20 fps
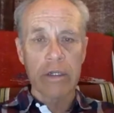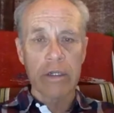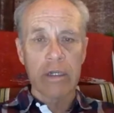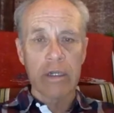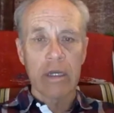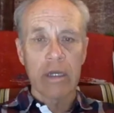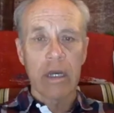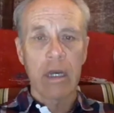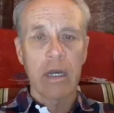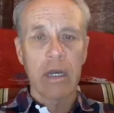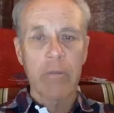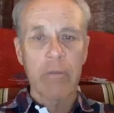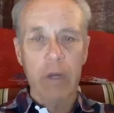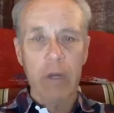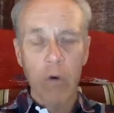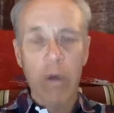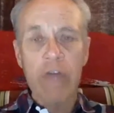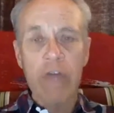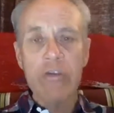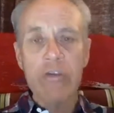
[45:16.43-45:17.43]
But
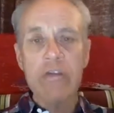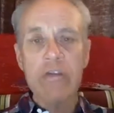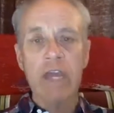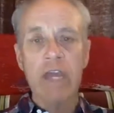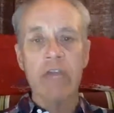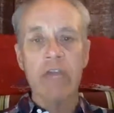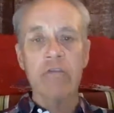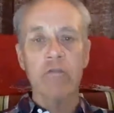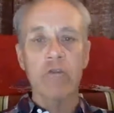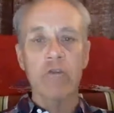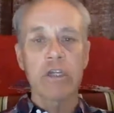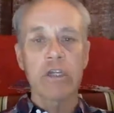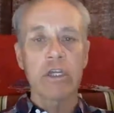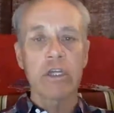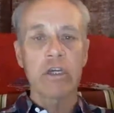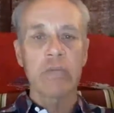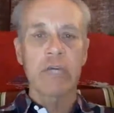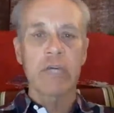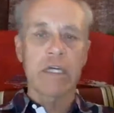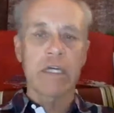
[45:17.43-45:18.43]
oil stains are really
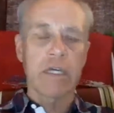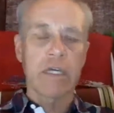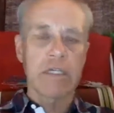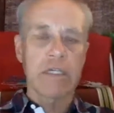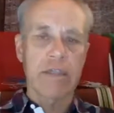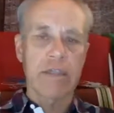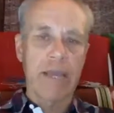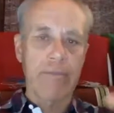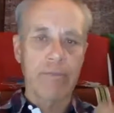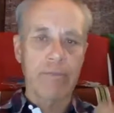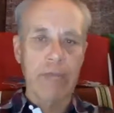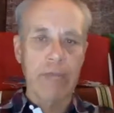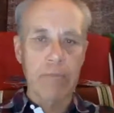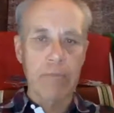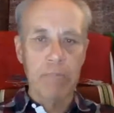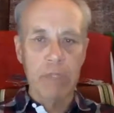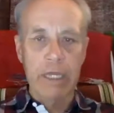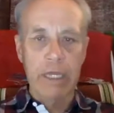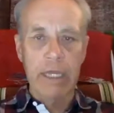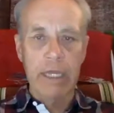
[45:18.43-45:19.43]
good because they
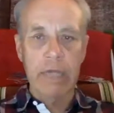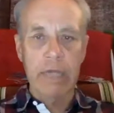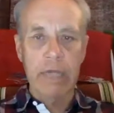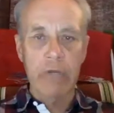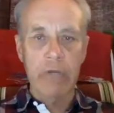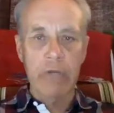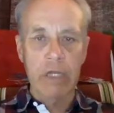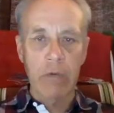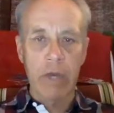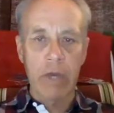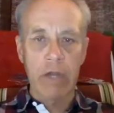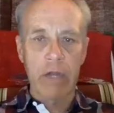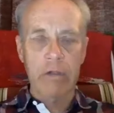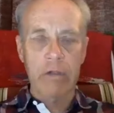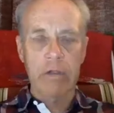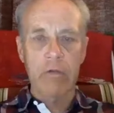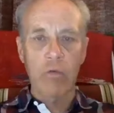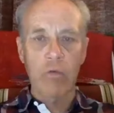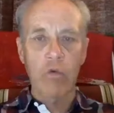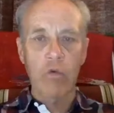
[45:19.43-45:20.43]
blend really well
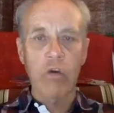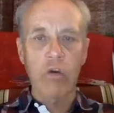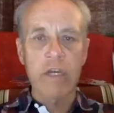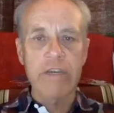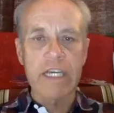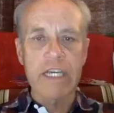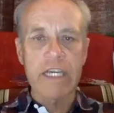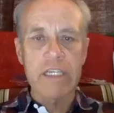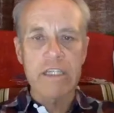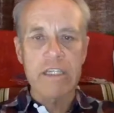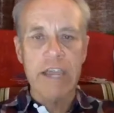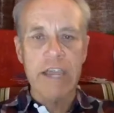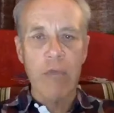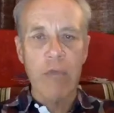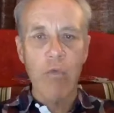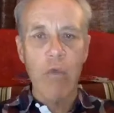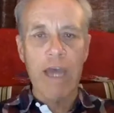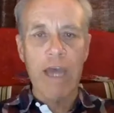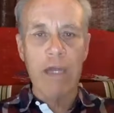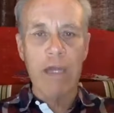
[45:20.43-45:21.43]
into the wood. They stay
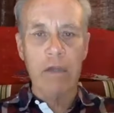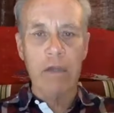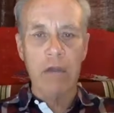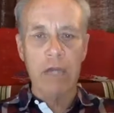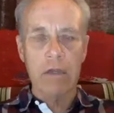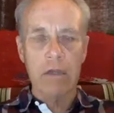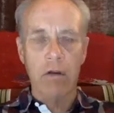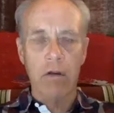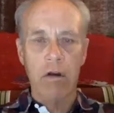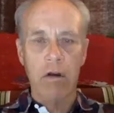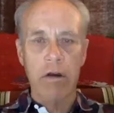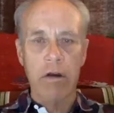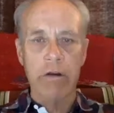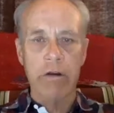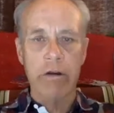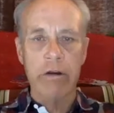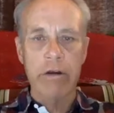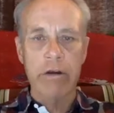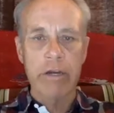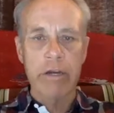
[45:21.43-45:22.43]
wet a lot
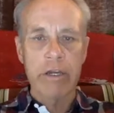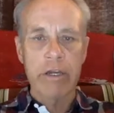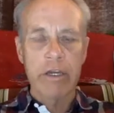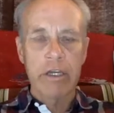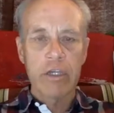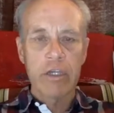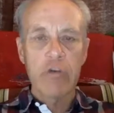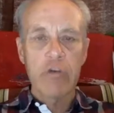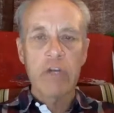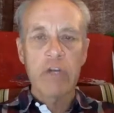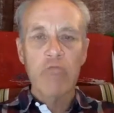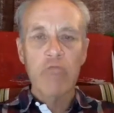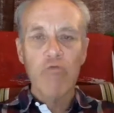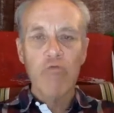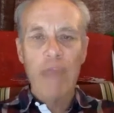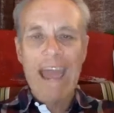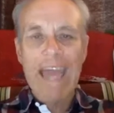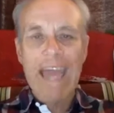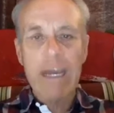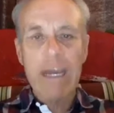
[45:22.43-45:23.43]
longer. You can
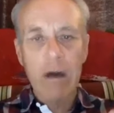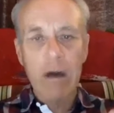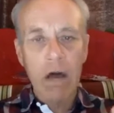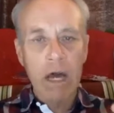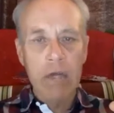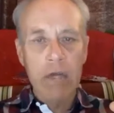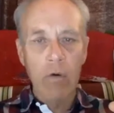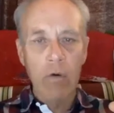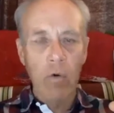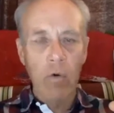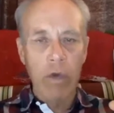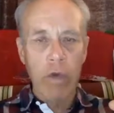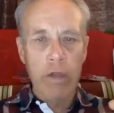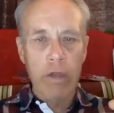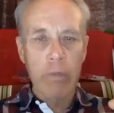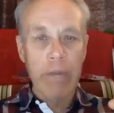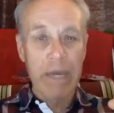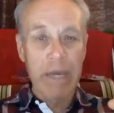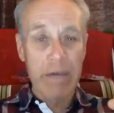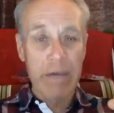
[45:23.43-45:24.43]
rag on
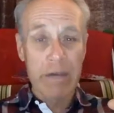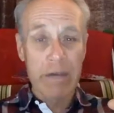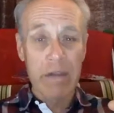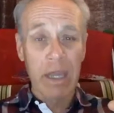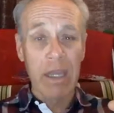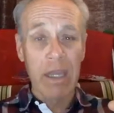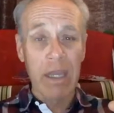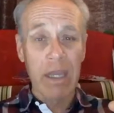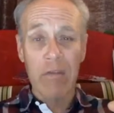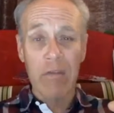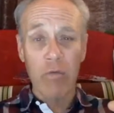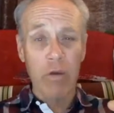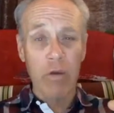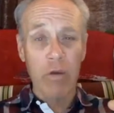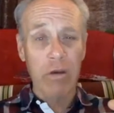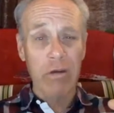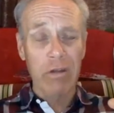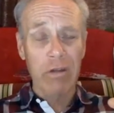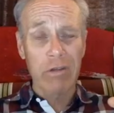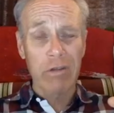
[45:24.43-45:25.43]
oil-based stains
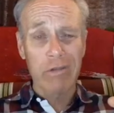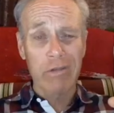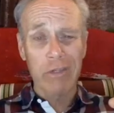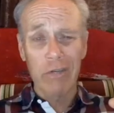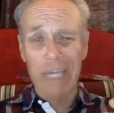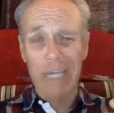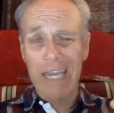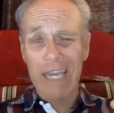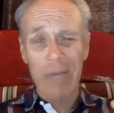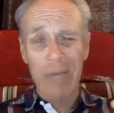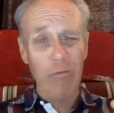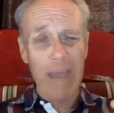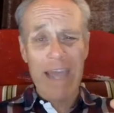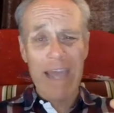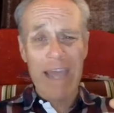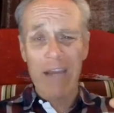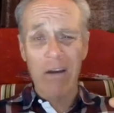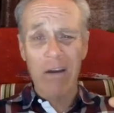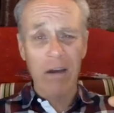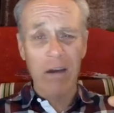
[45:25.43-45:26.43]
where you can't
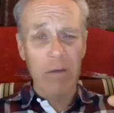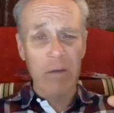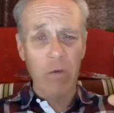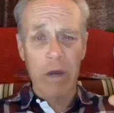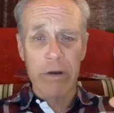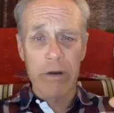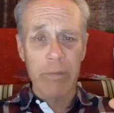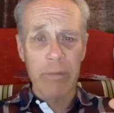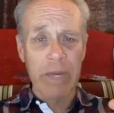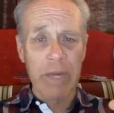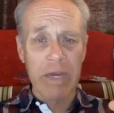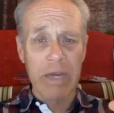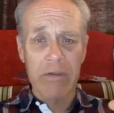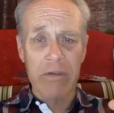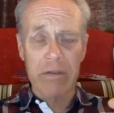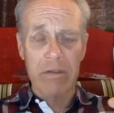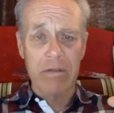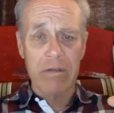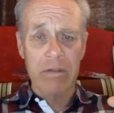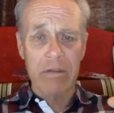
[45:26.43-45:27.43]
rag on
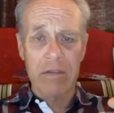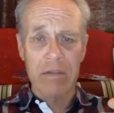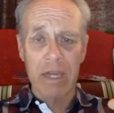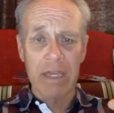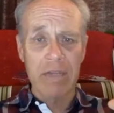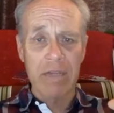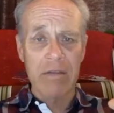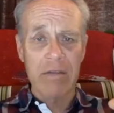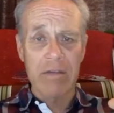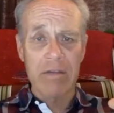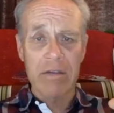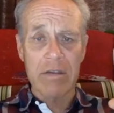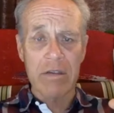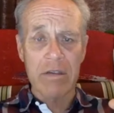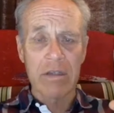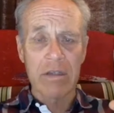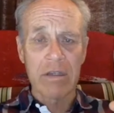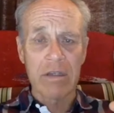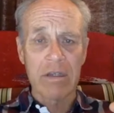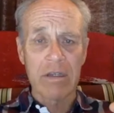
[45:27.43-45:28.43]
water-based stains.
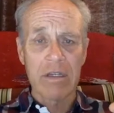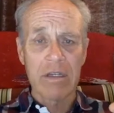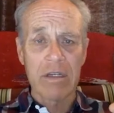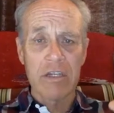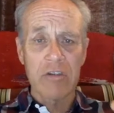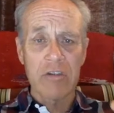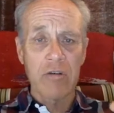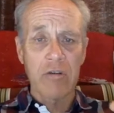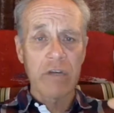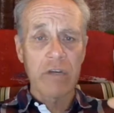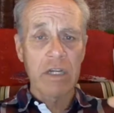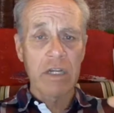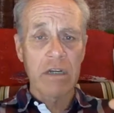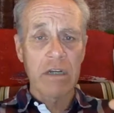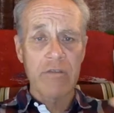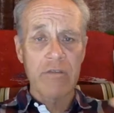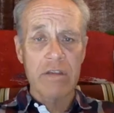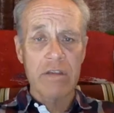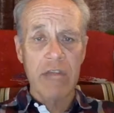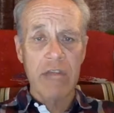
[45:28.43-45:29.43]
You just don't get
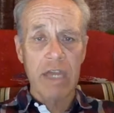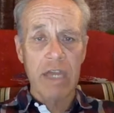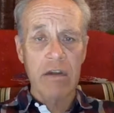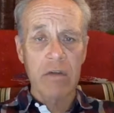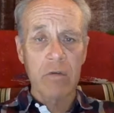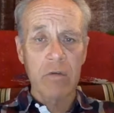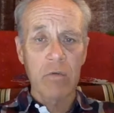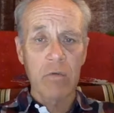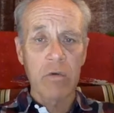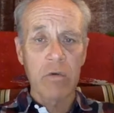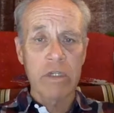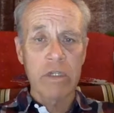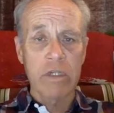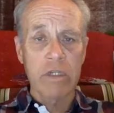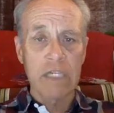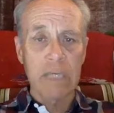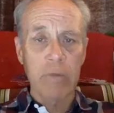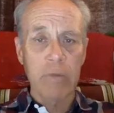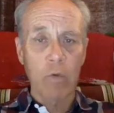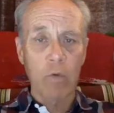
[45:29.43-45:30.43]
enough stain on the wood to
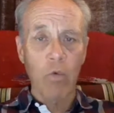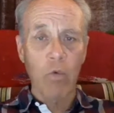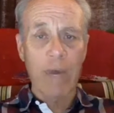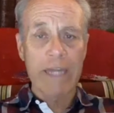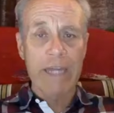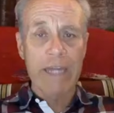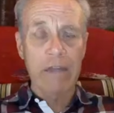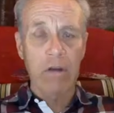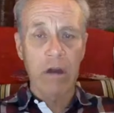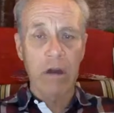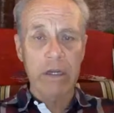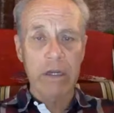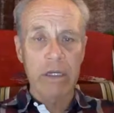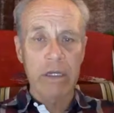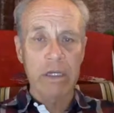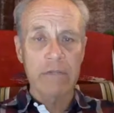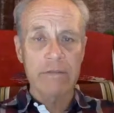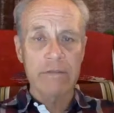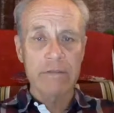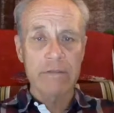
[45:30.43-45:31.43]
keep it wet long
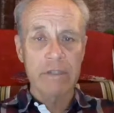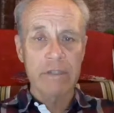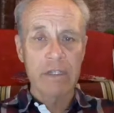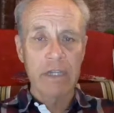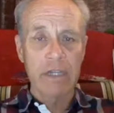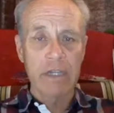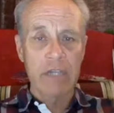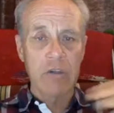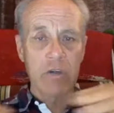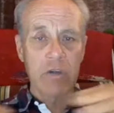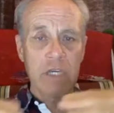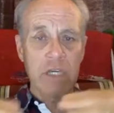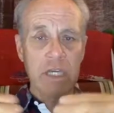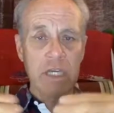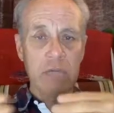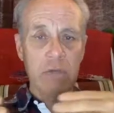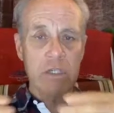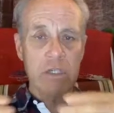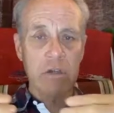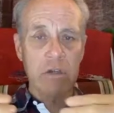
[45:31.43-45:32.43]
enough. And so you get
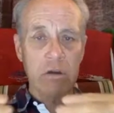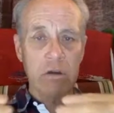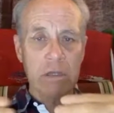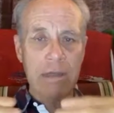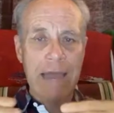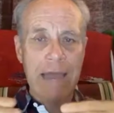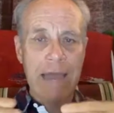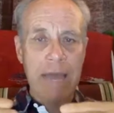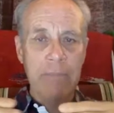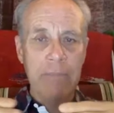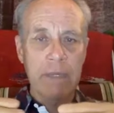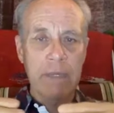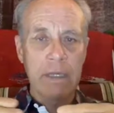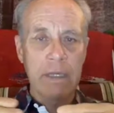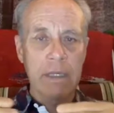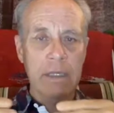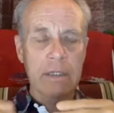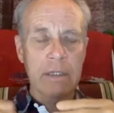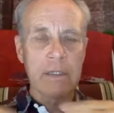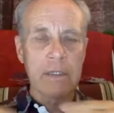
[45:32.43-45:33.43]
what's called
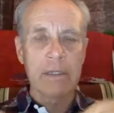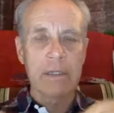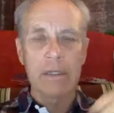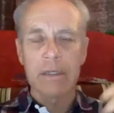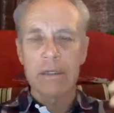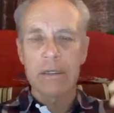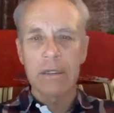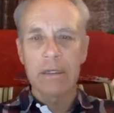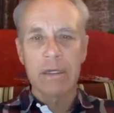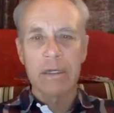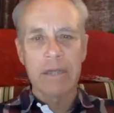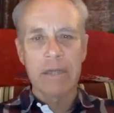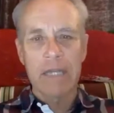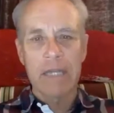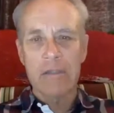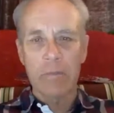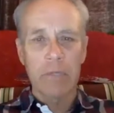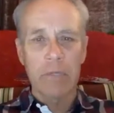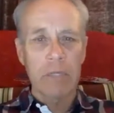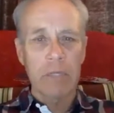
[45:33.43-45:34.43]
lapping, and that's
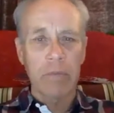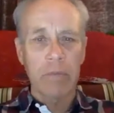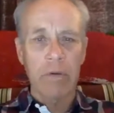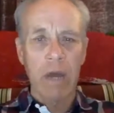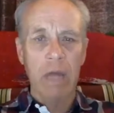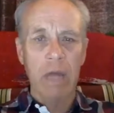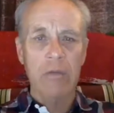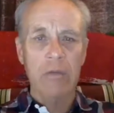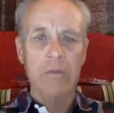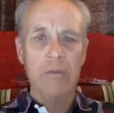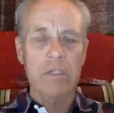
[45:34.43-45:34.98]
a big problem.